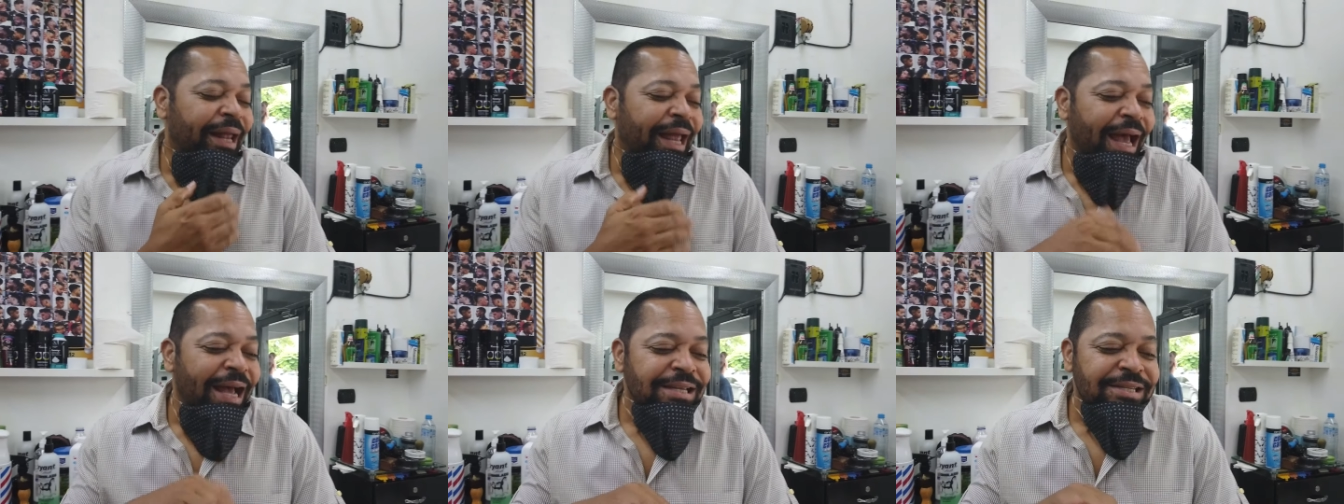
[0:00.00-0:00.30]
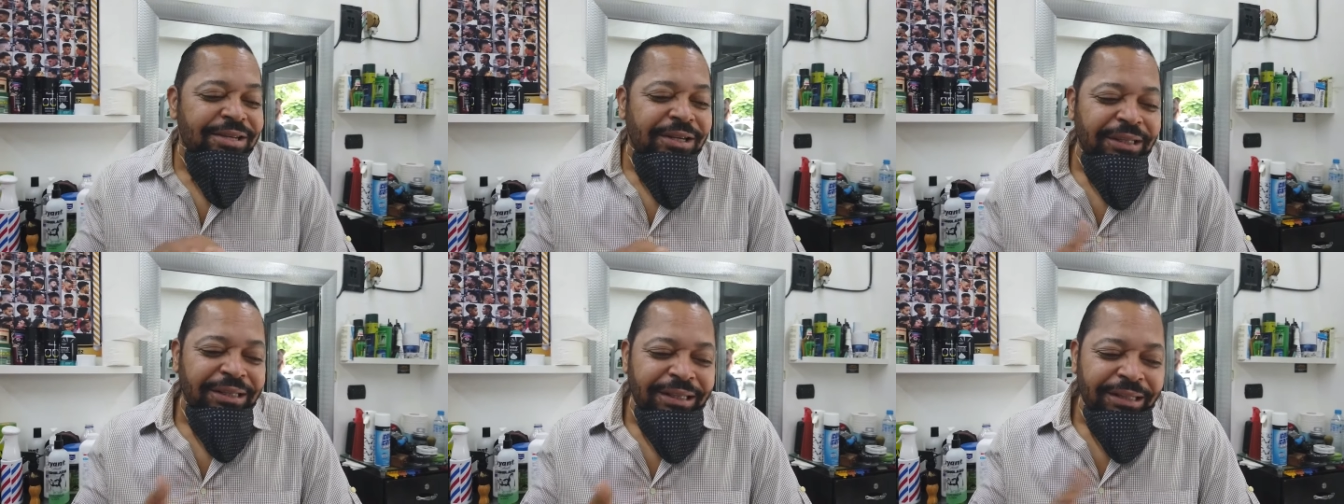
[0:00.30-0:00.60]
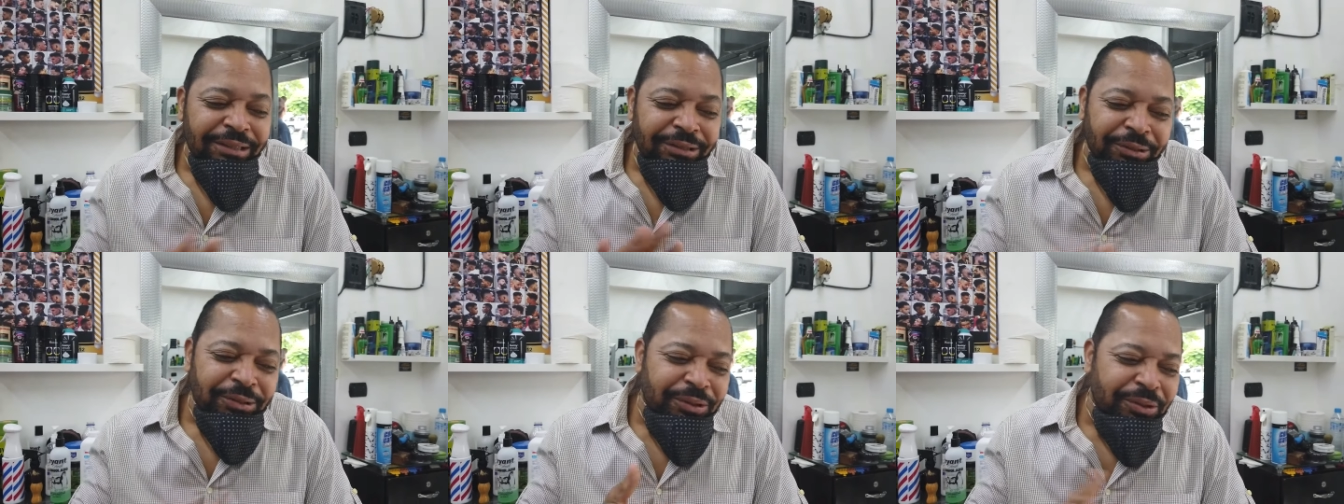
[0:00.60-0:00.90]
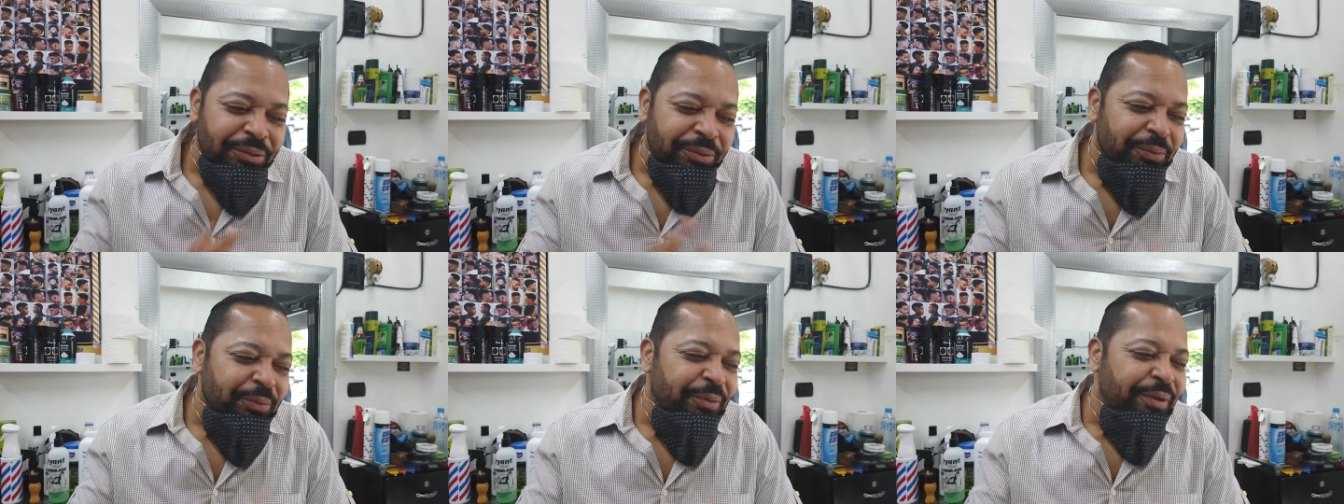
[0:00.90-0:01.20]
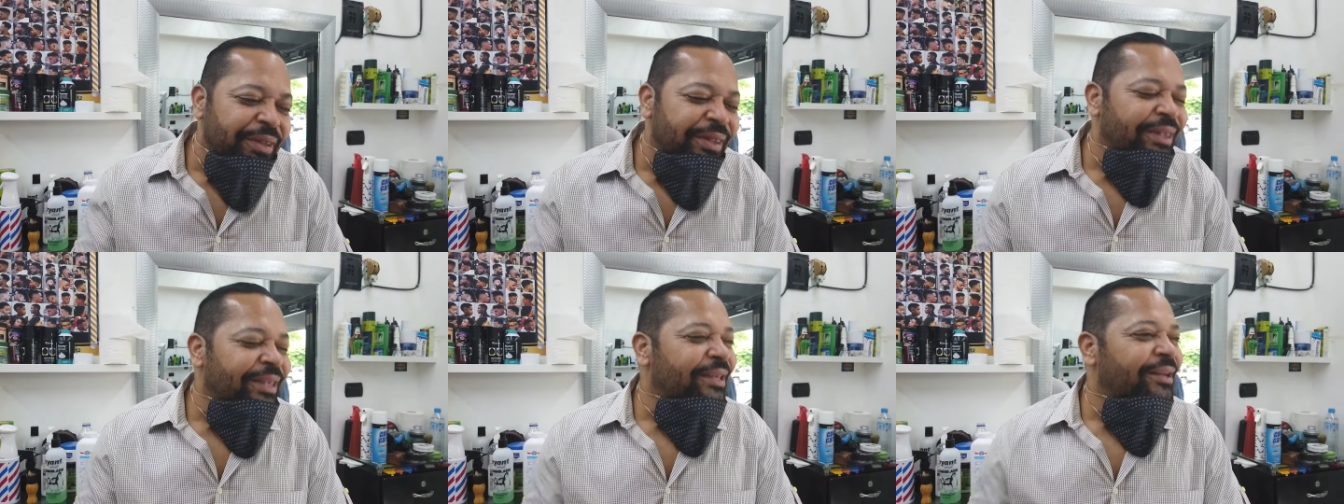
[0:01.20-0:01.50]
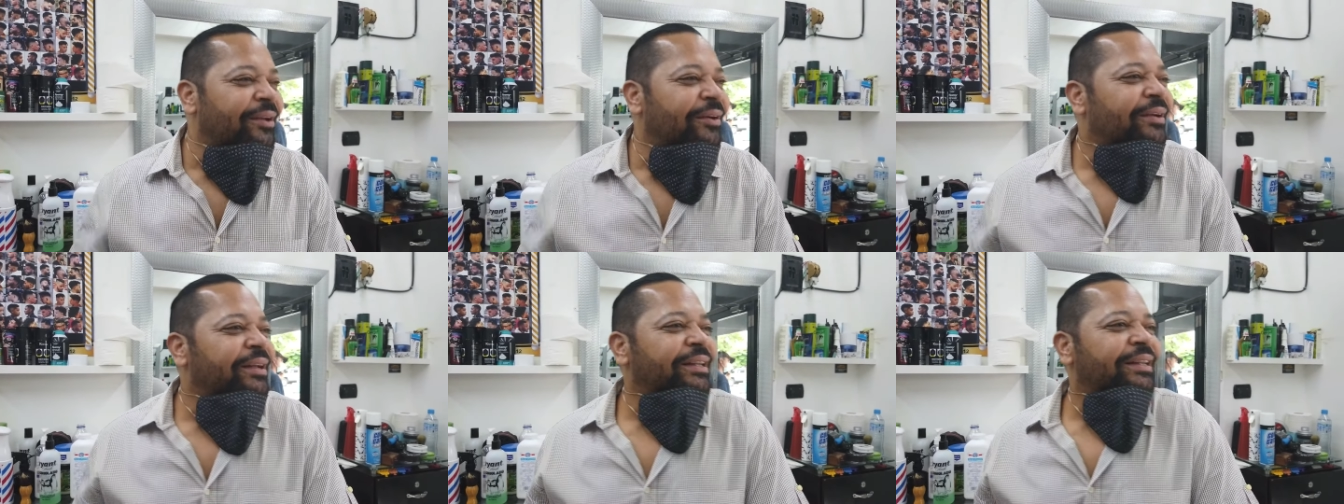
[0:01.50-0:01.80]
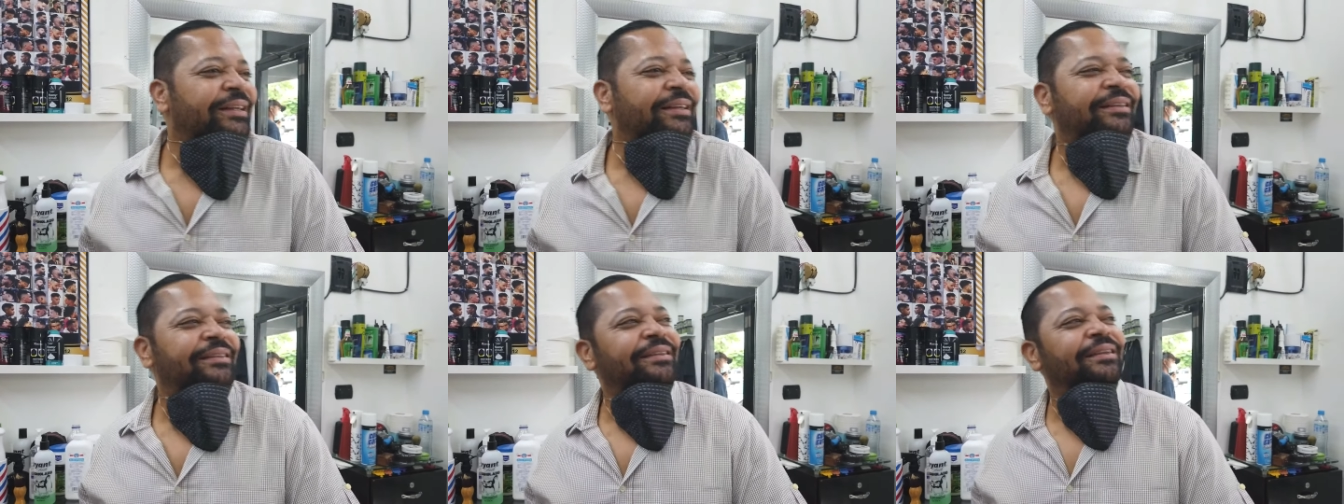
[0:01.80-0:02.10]
But it has something to do with, you know, I
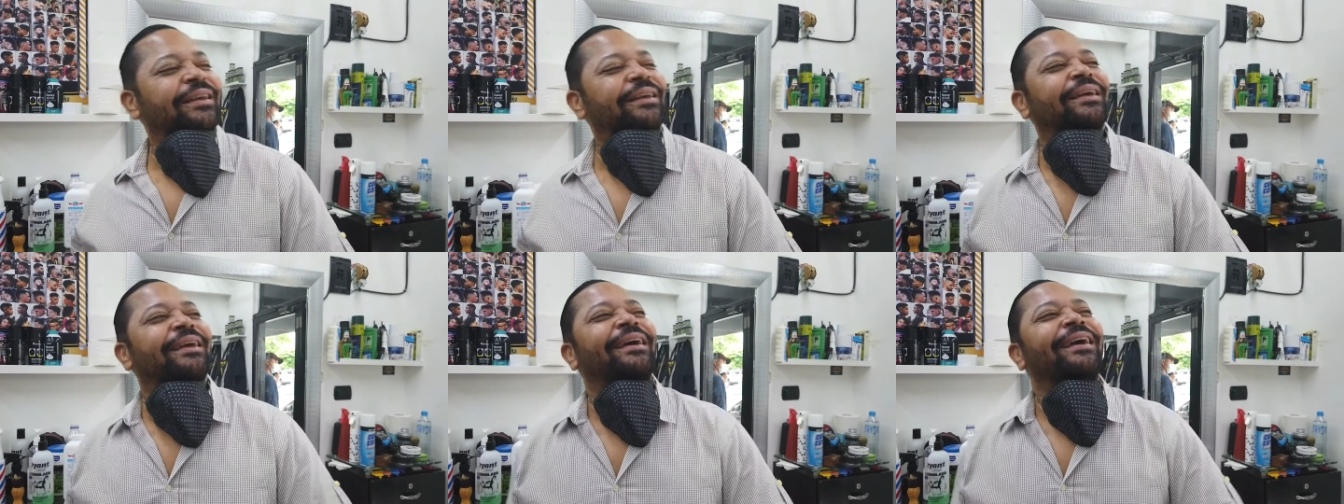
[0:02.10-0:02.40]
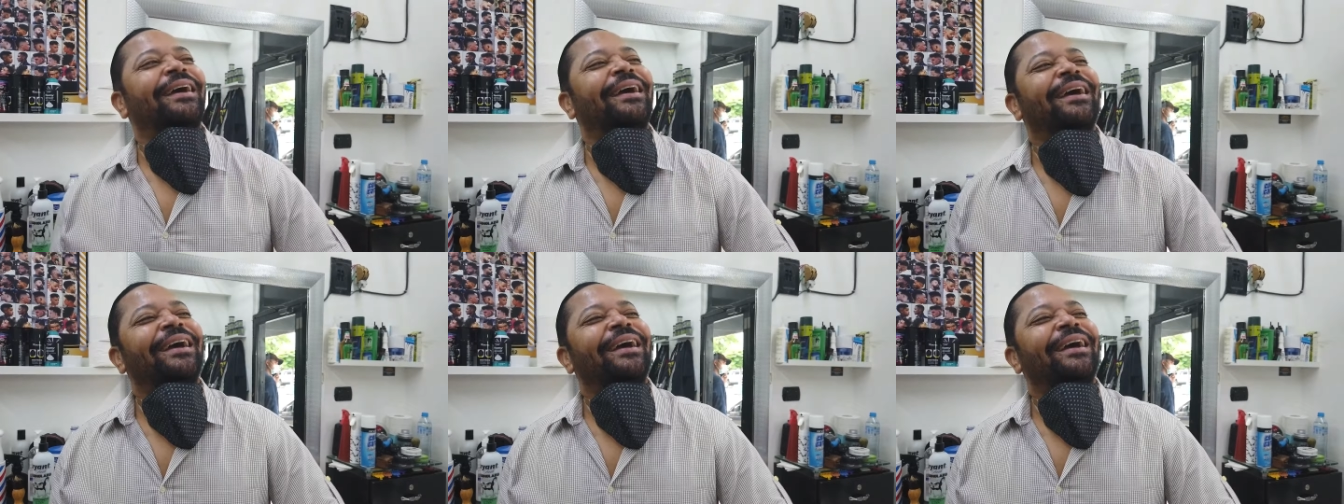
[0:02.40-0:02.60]
think.